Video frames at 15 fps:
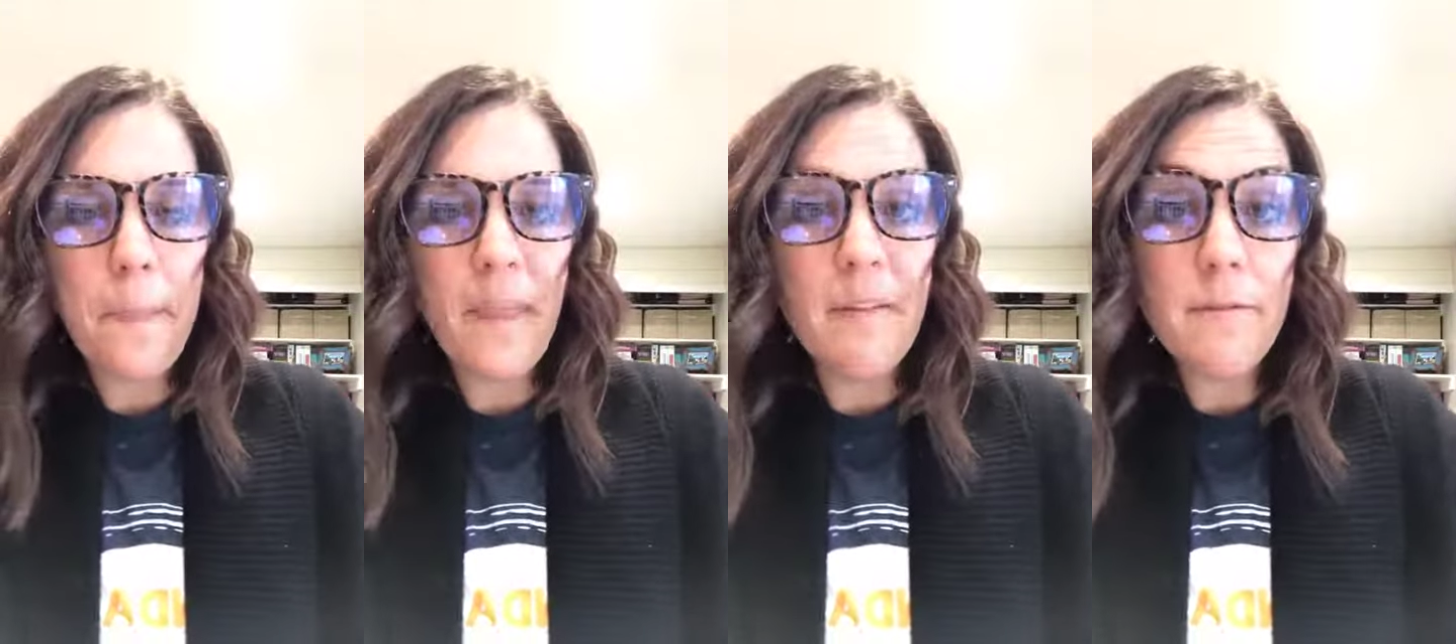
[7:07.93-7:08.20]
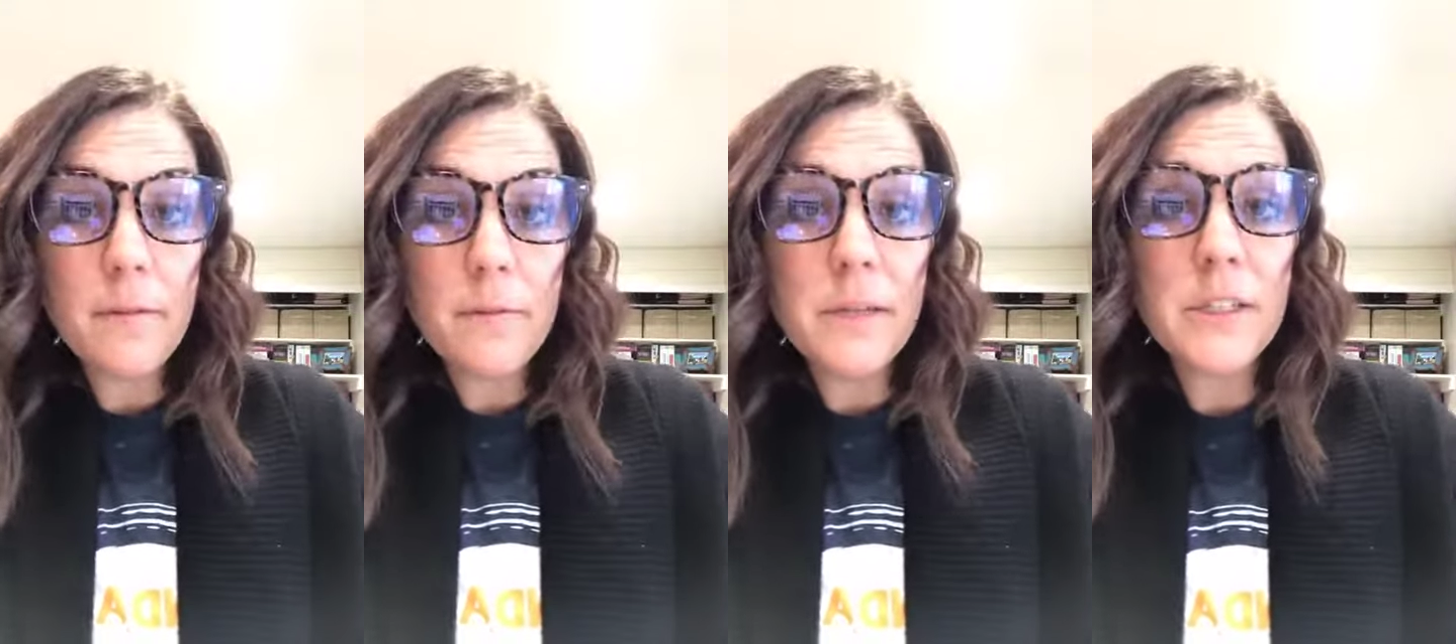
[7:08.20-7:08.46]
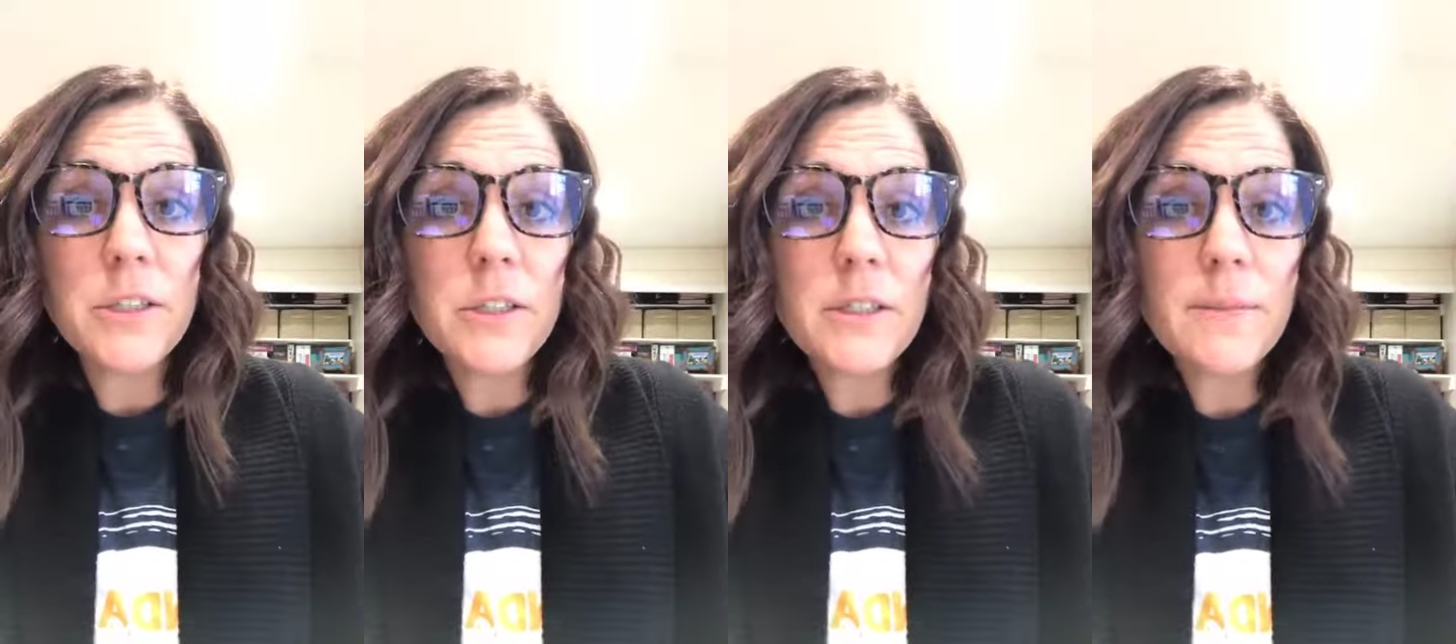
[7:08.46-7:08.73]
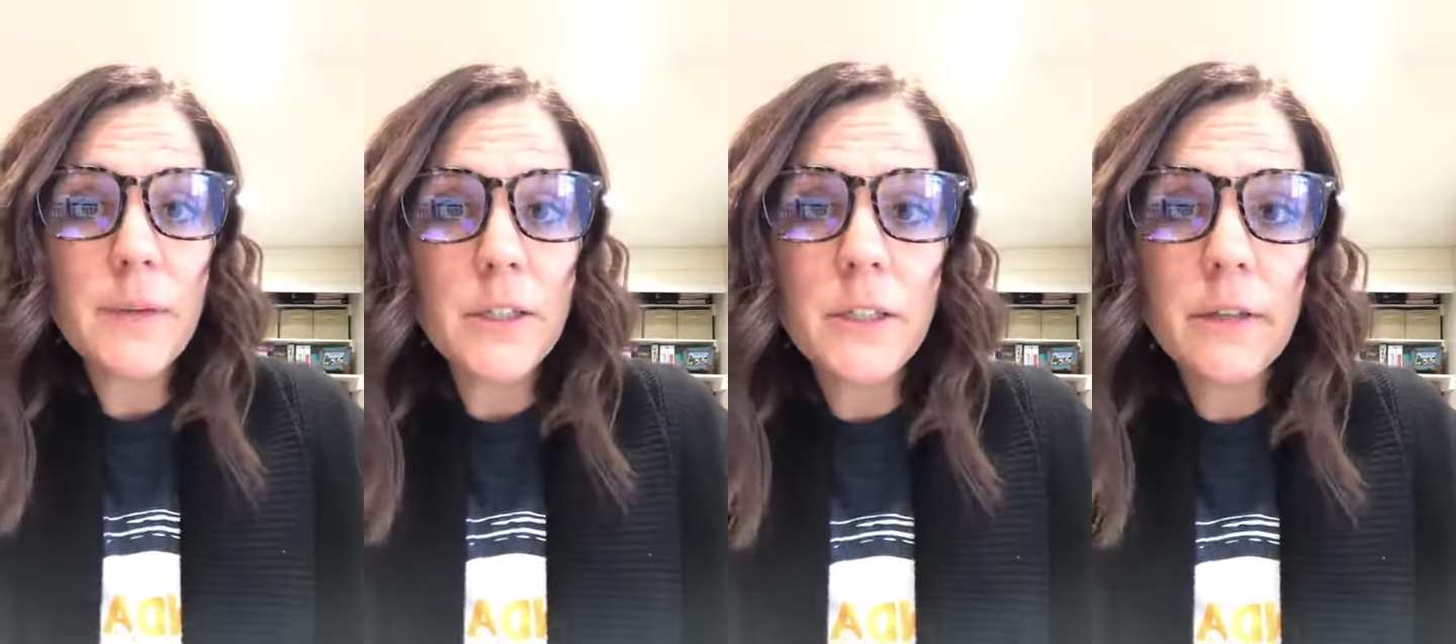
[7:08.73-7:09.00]
inflammation,
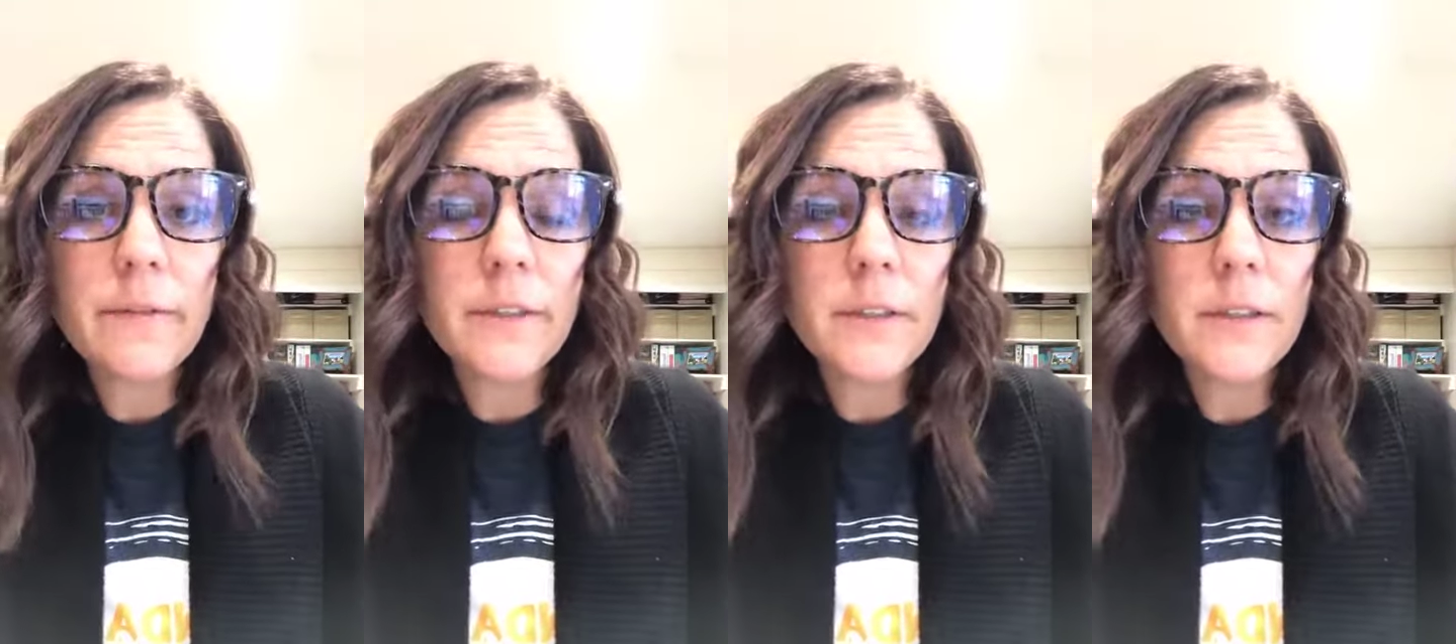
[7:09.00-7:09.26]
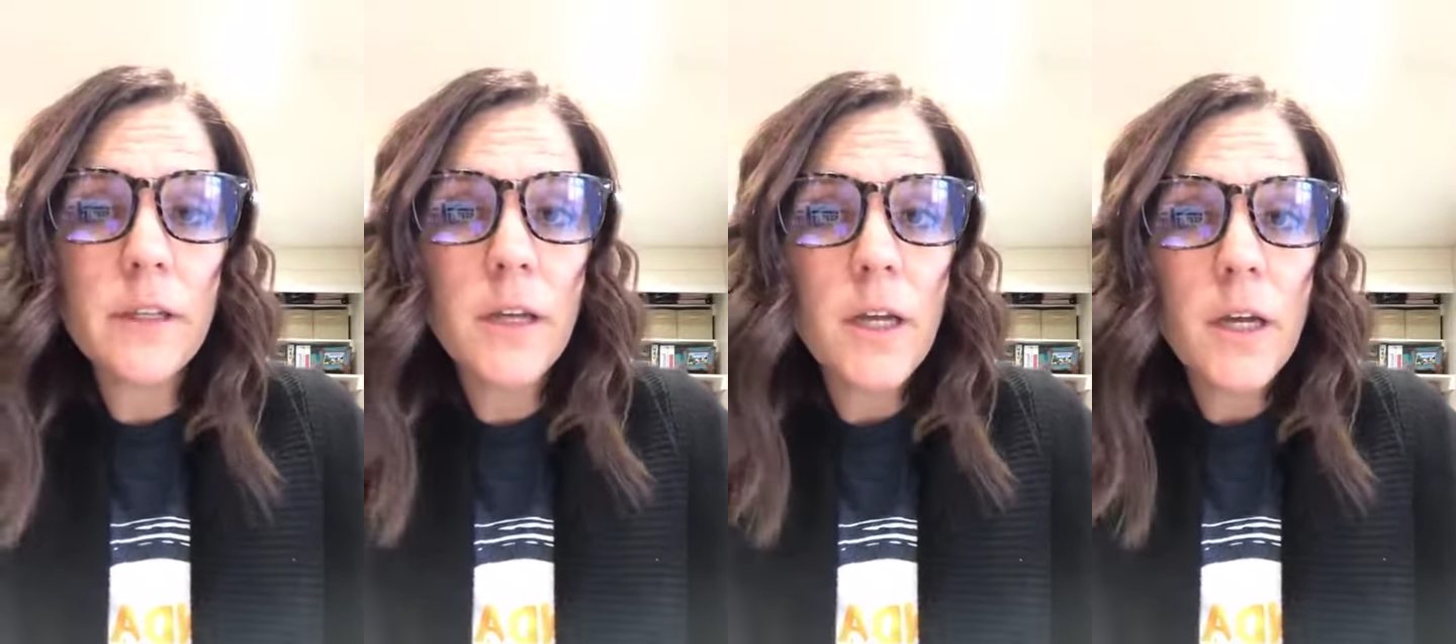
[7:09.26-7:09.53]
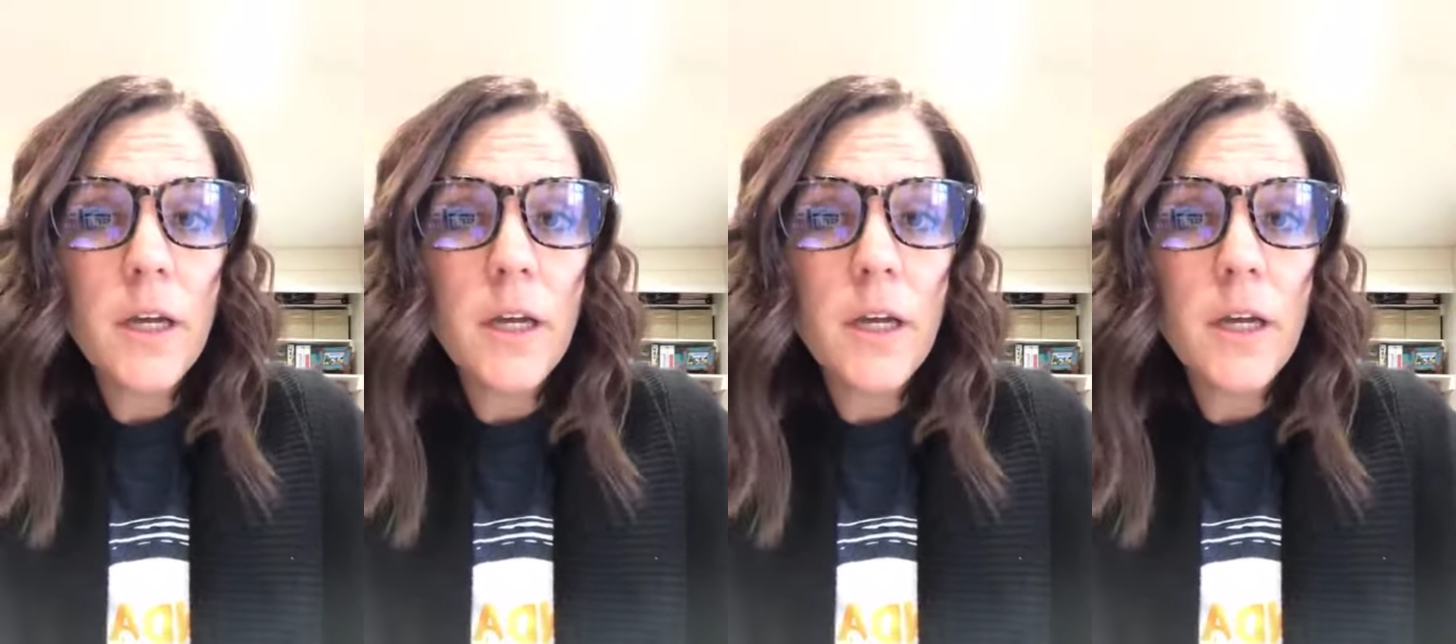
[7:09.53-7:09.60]
especially if it's